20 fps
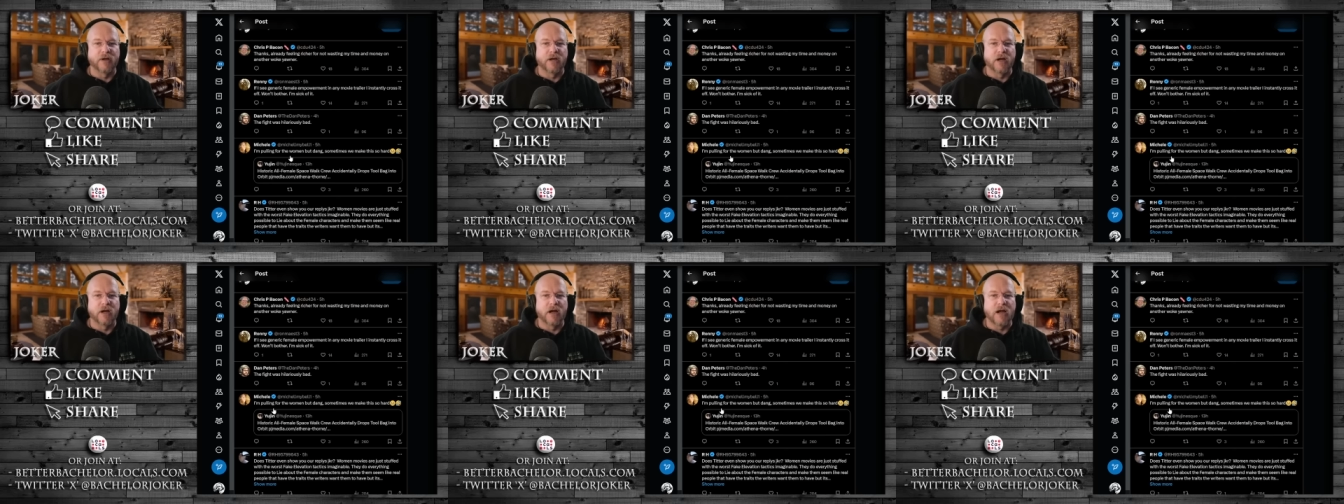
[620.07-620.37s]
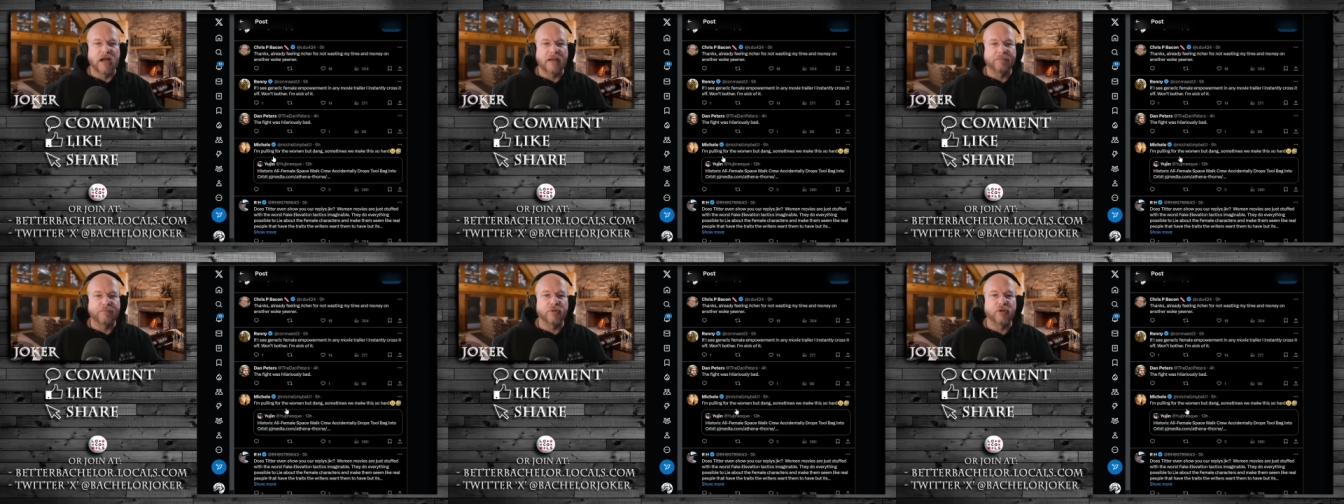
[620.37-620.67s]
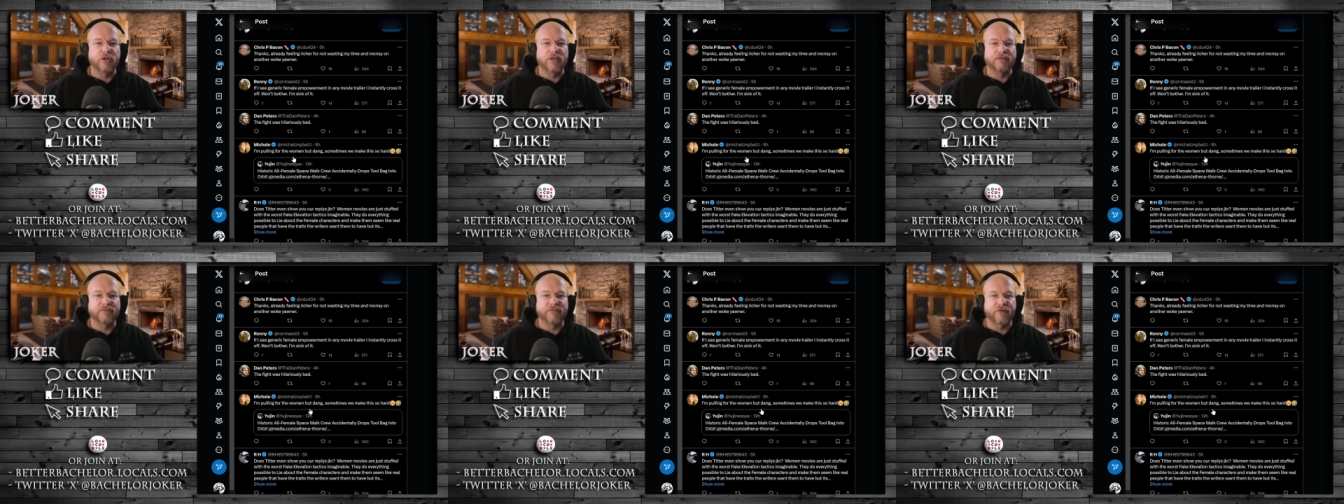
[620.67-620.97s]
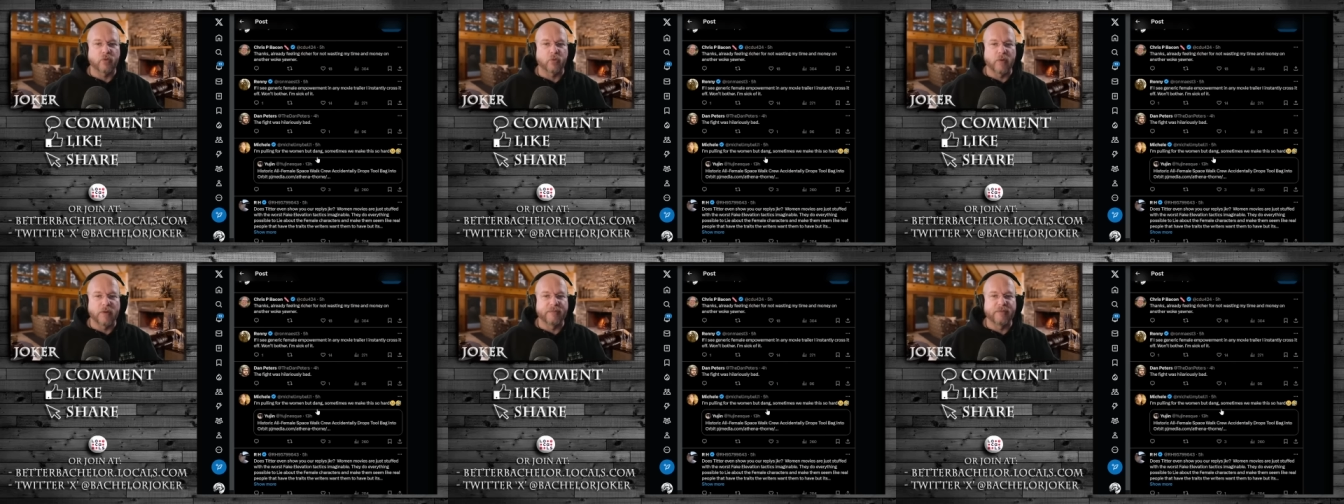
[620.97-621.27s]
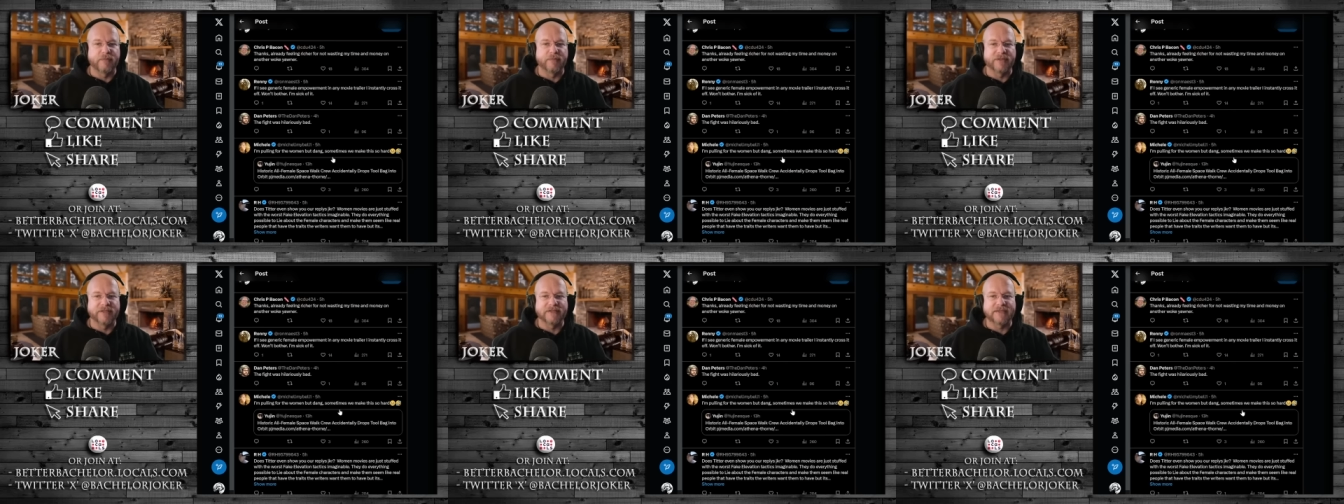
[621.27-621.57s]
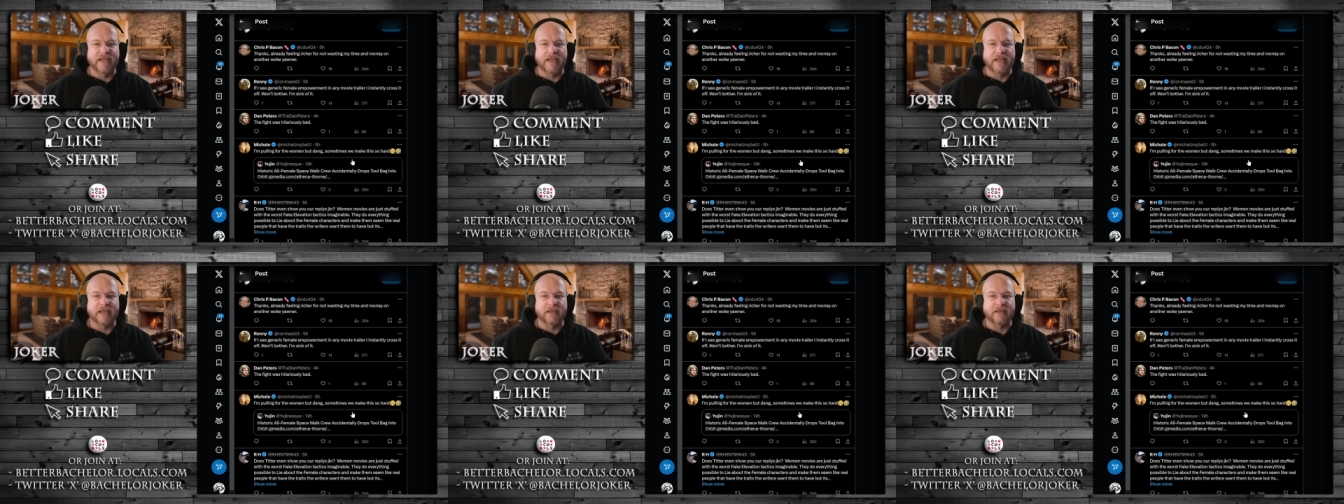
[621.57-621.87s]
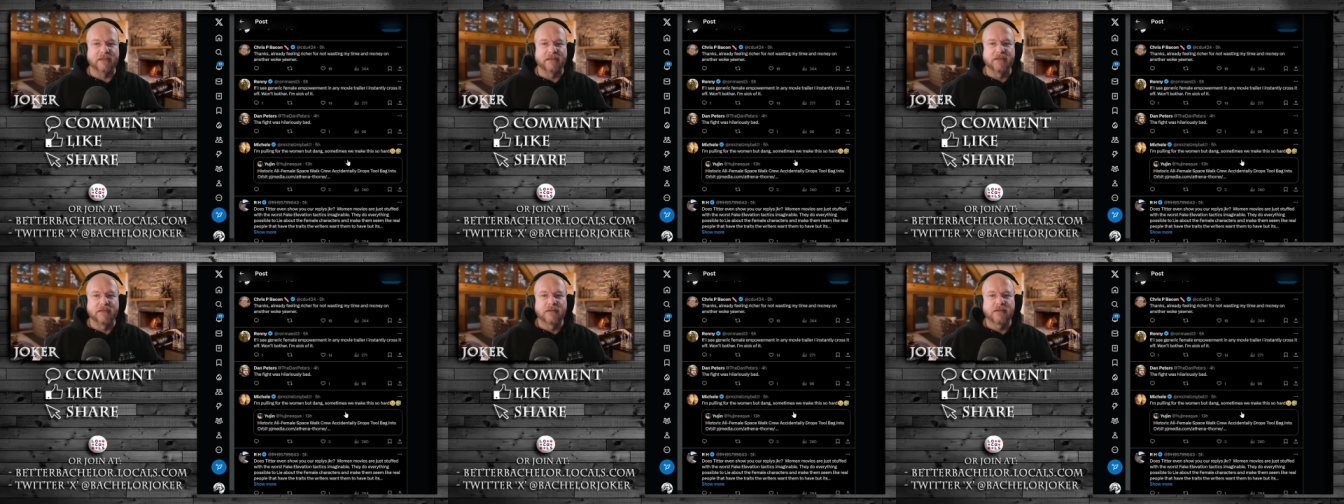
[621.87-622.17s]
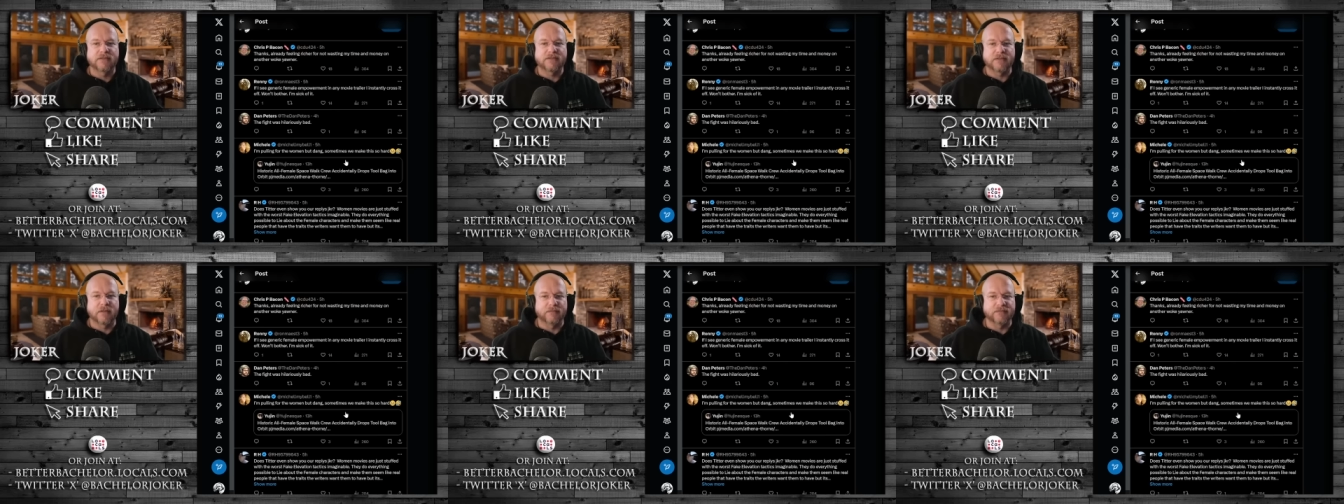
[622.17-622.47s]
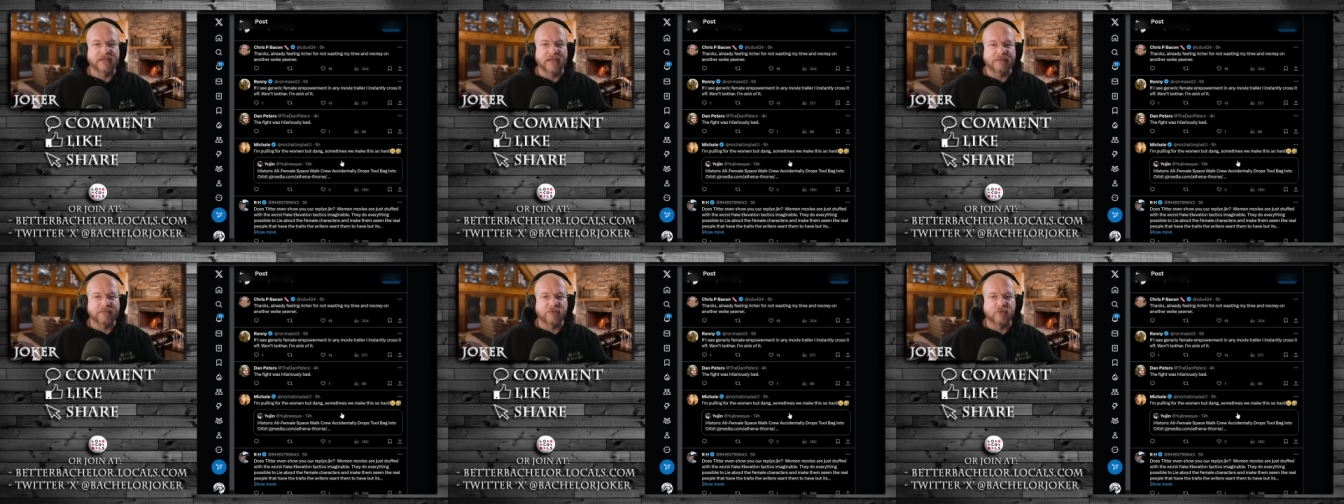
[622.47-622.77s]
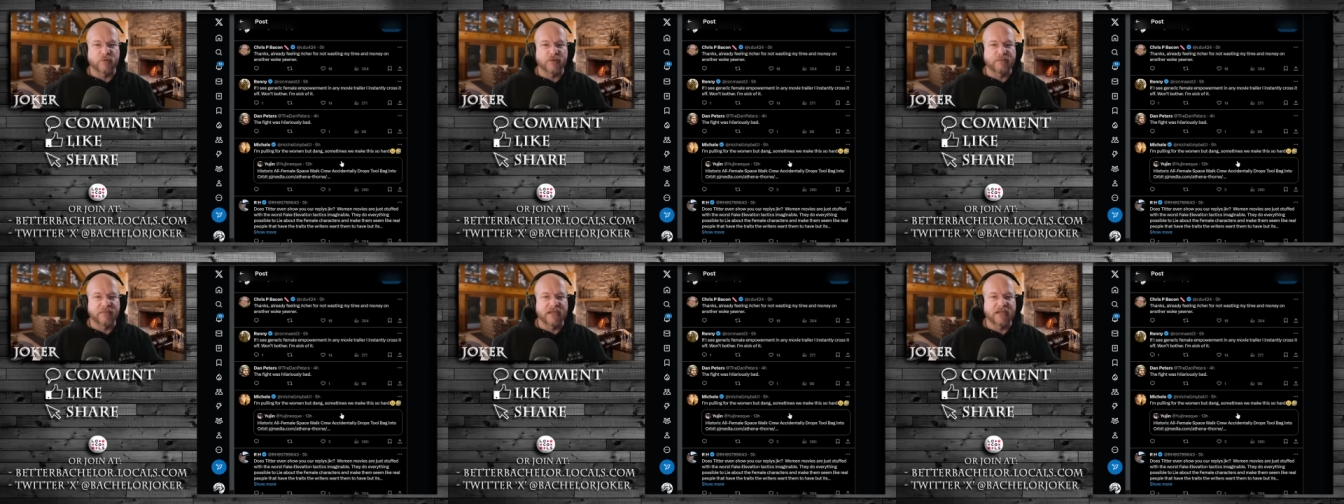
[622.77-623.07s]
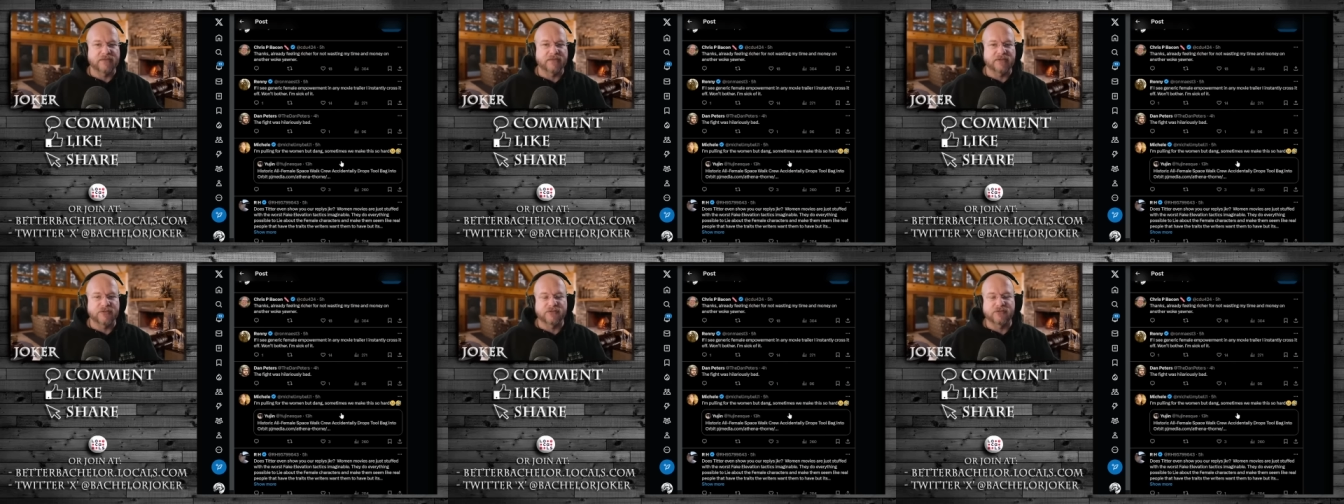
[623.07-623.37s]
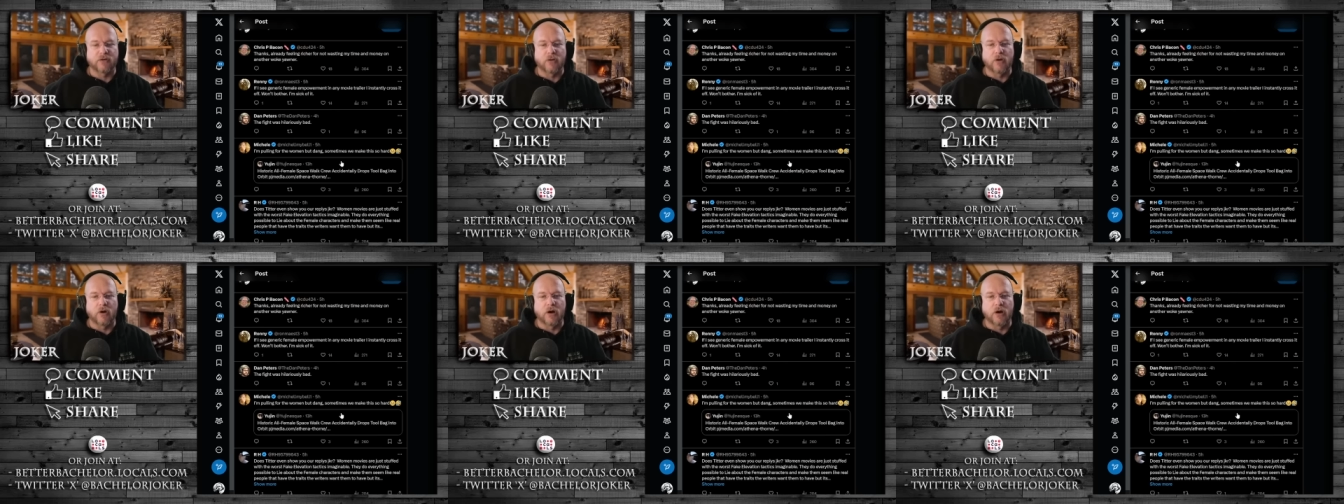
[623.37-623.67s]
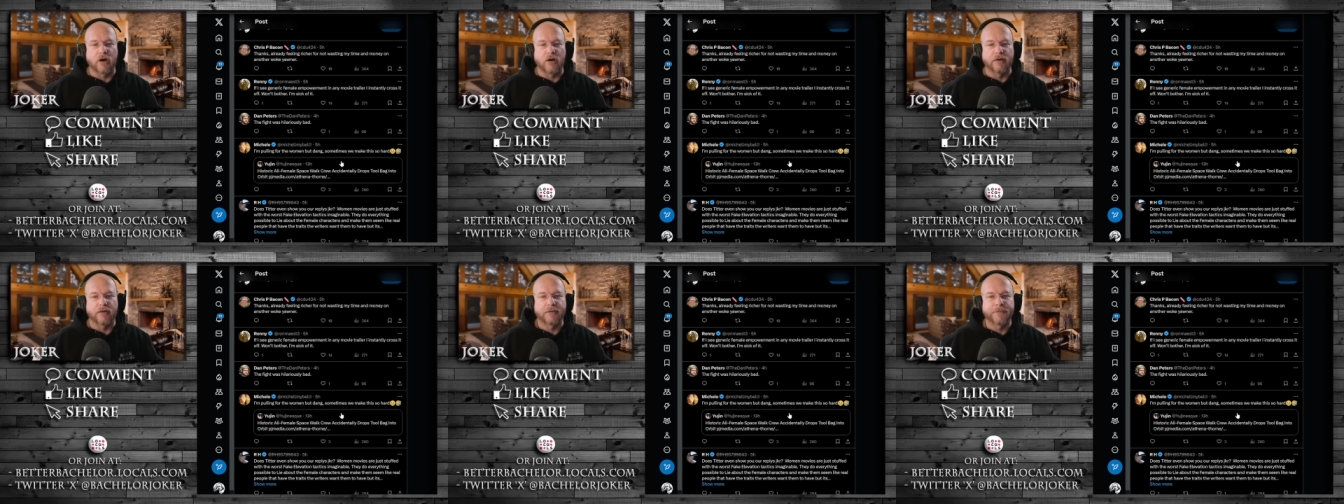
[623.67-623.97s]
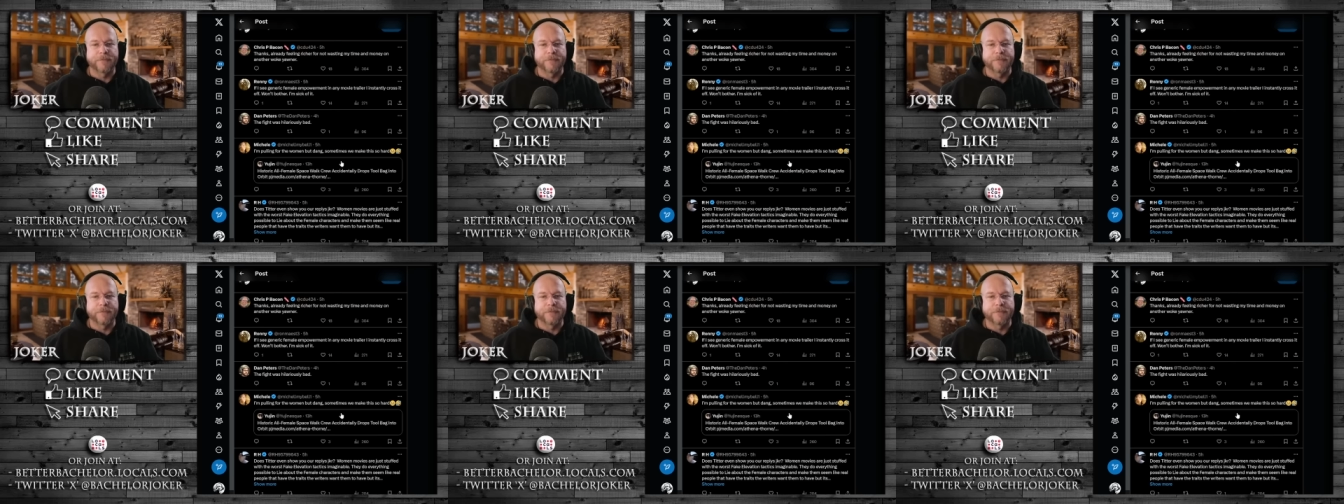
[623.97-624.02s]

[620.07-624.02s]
I'm pulling for the women, but dang, sometimes we make this so hard.